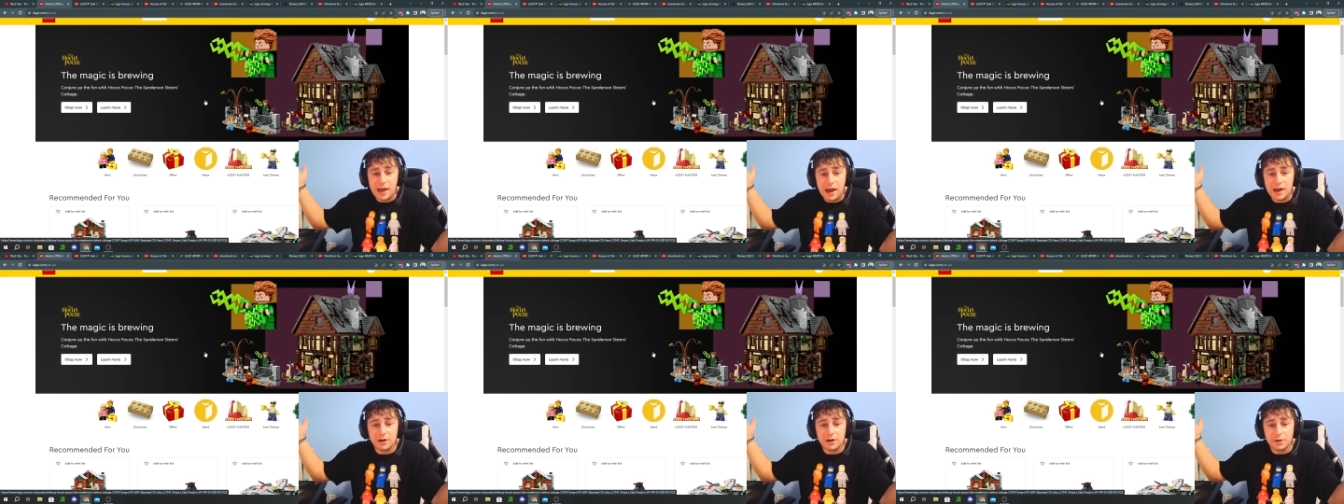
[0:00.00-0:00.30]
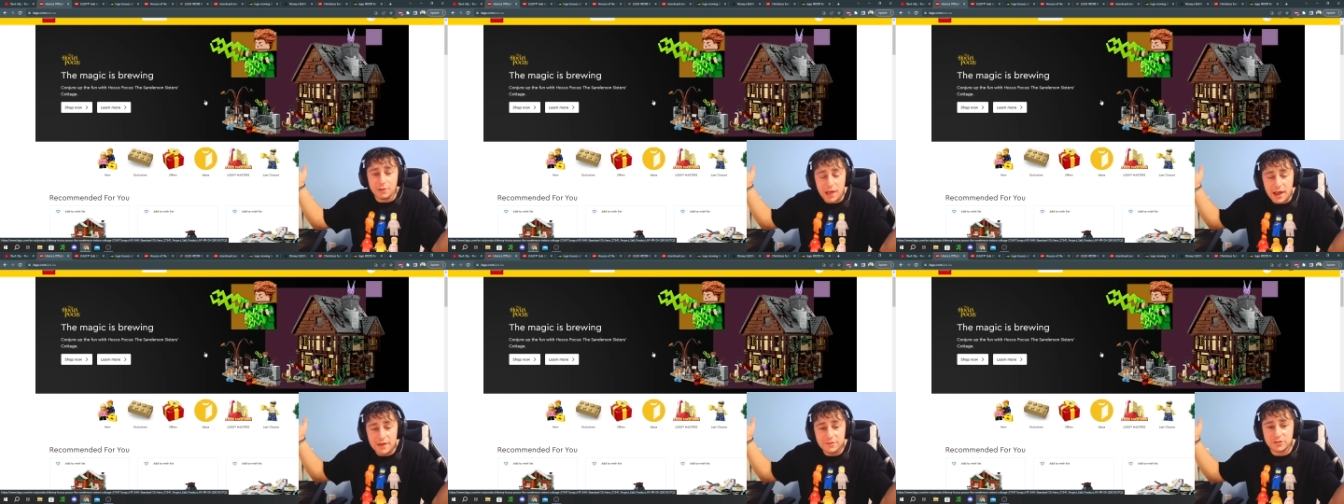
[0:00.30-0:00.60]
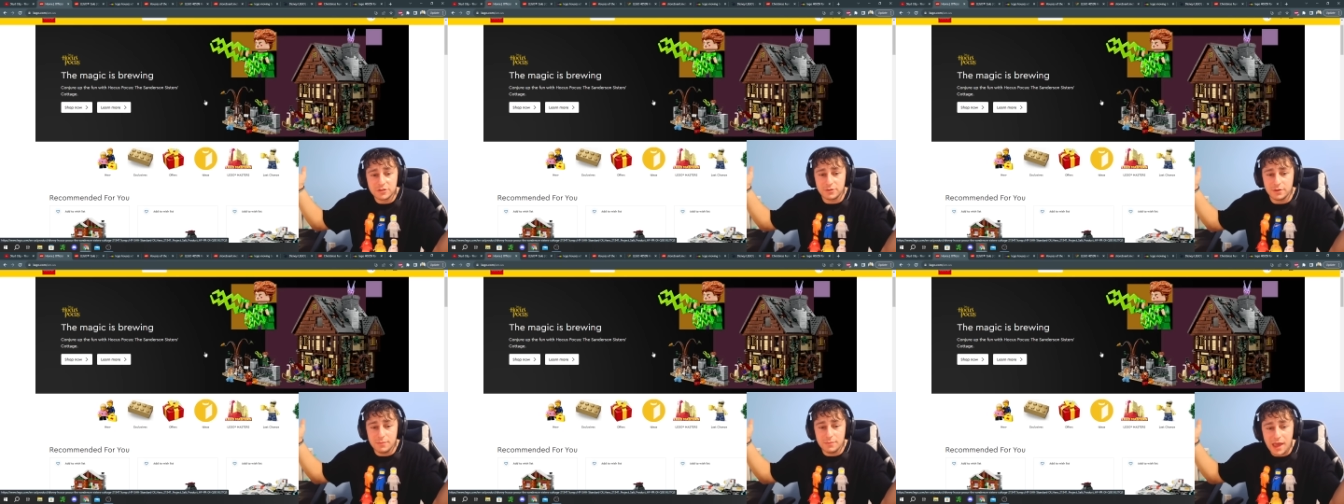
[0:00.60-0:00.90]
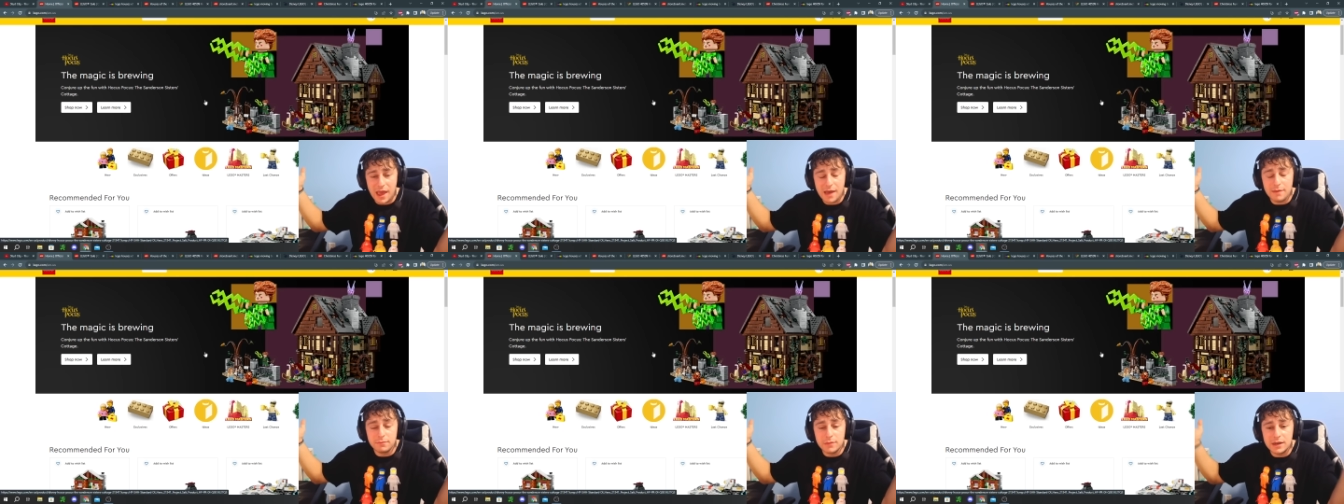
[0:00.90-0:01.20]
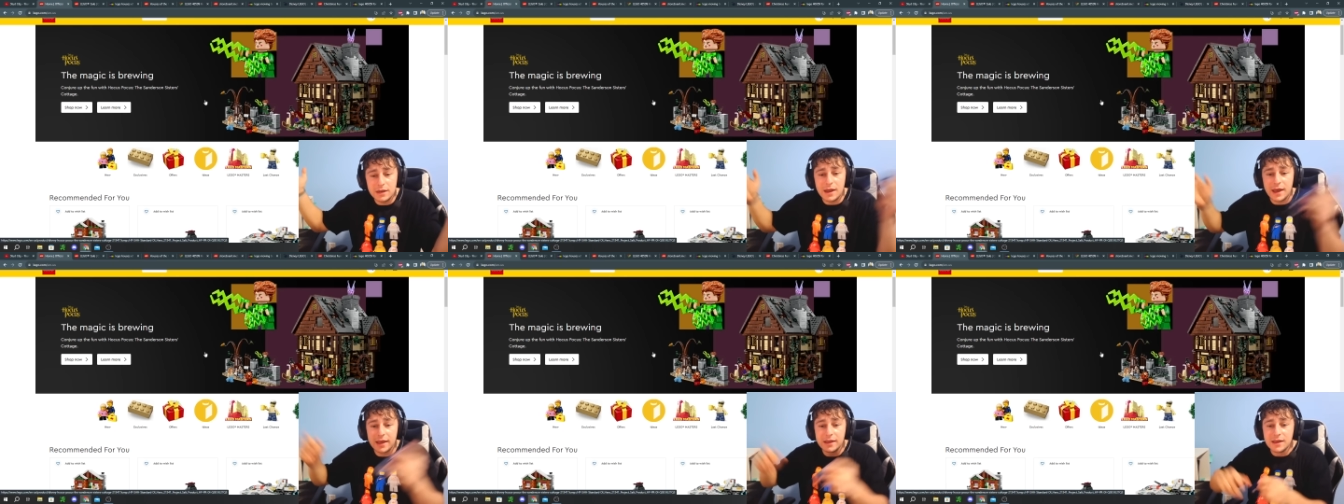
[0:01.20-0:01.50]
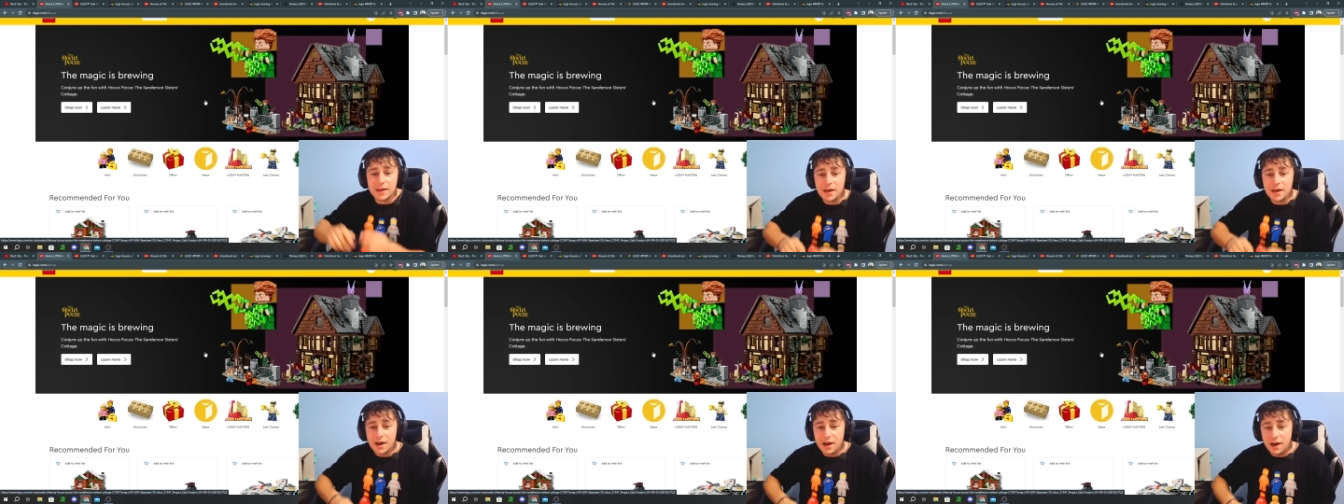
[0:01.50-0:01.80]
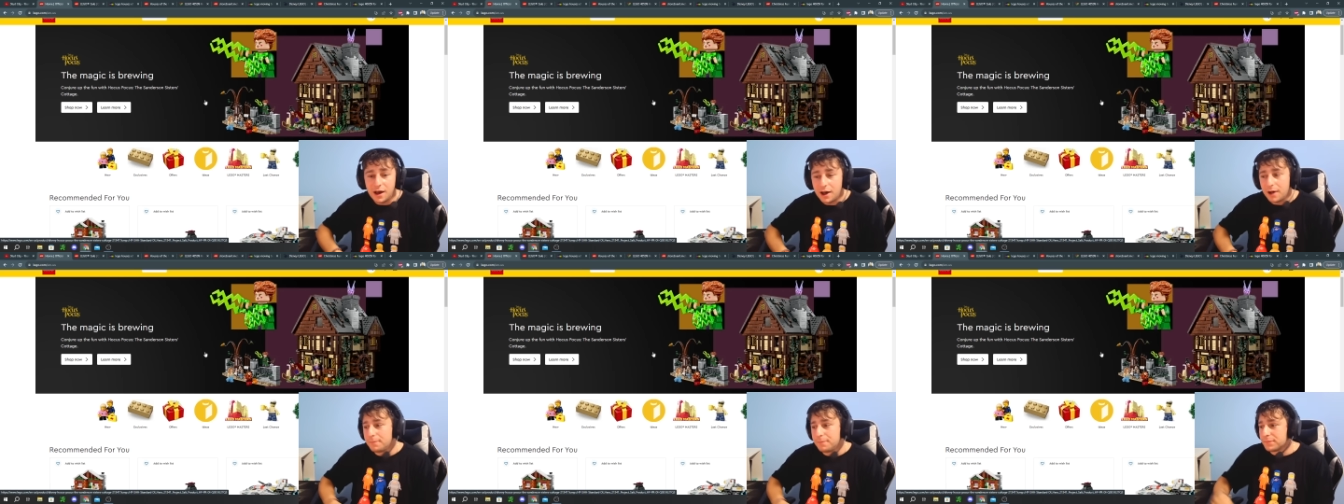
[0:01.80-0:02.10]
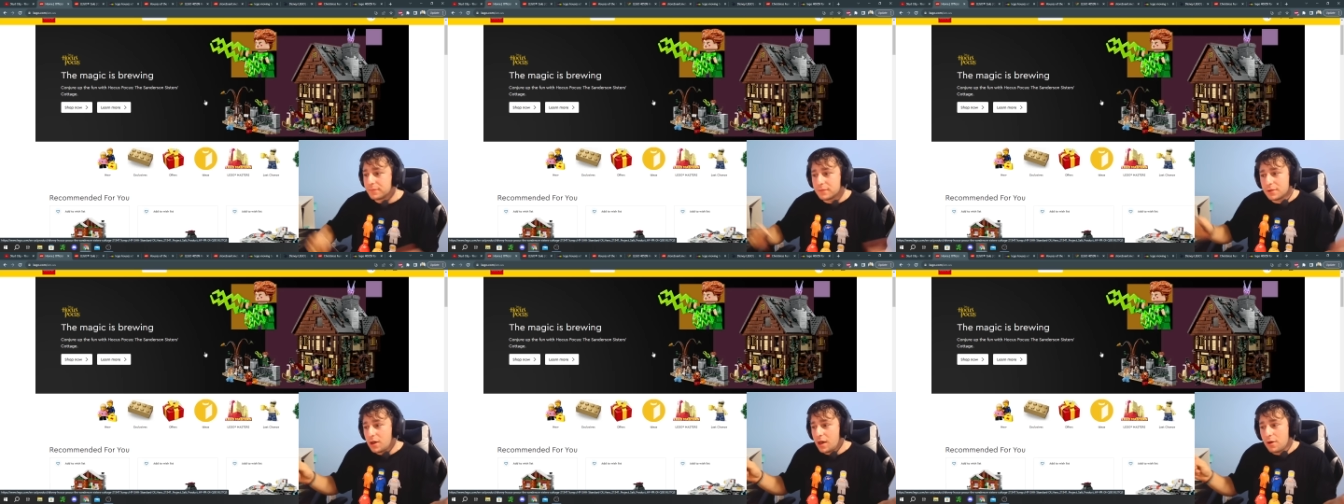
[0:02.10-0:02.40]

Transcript: on our live stream at midnight. Um,